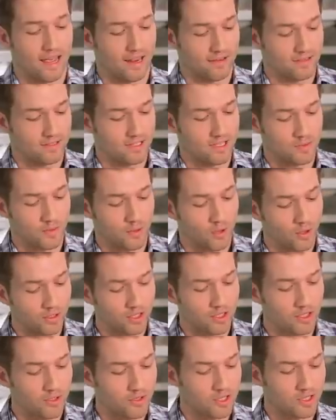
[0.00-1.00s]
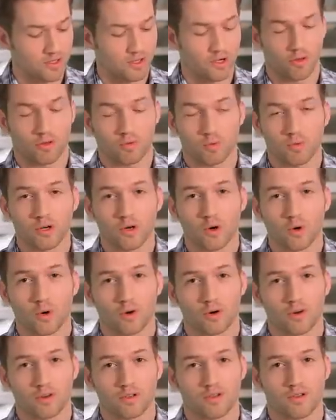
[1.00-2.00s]
And since we only use, you know, three
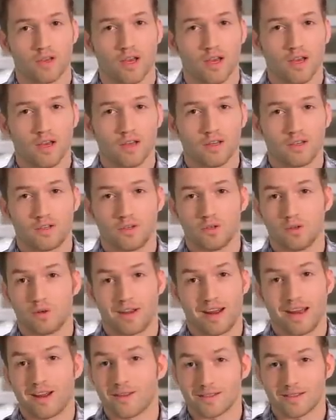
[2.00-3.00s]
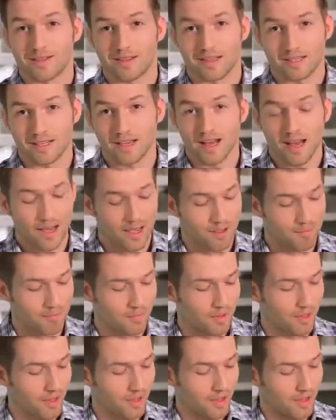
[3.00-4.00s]
quarters to an ounce at a
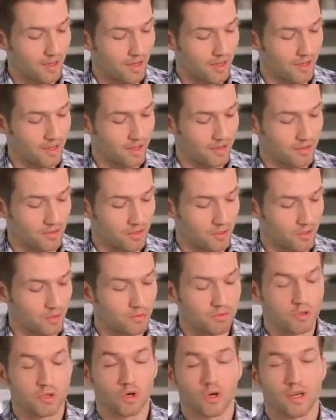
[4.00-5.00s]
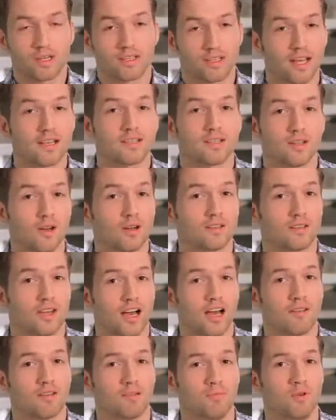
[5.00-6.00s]
time, uh, you go, it takes a long
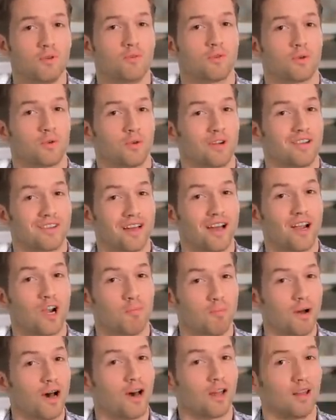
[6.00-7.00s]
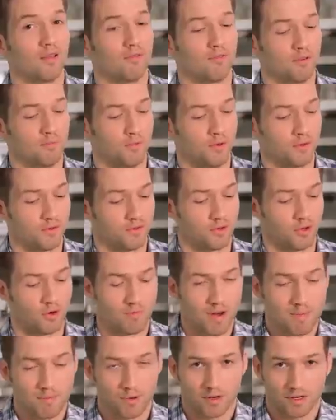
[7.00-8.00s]
time to move through an entire bottle of vermouth. So
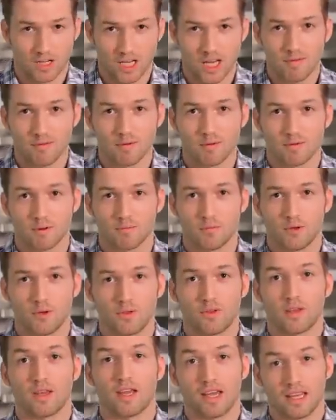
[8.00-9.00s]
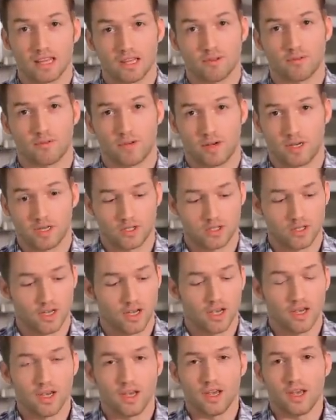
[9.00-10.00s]
remember, keep your vermouth in the fridge
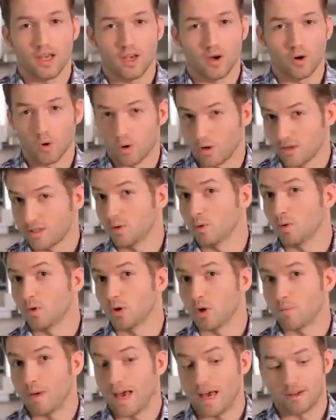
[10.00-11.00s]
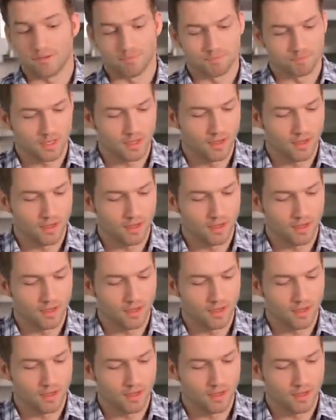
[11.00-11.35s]
or else it will go bad.